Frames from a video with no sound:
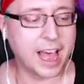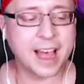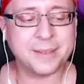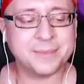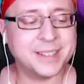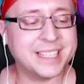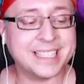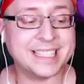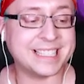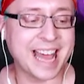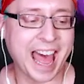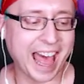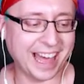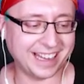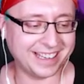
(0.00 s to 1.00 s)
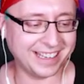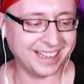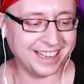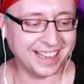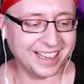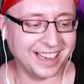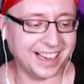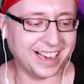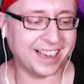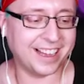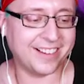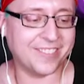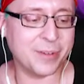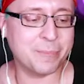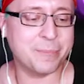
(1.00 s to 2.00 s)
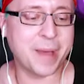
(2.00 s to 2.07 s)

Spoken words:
I'm glad. I have a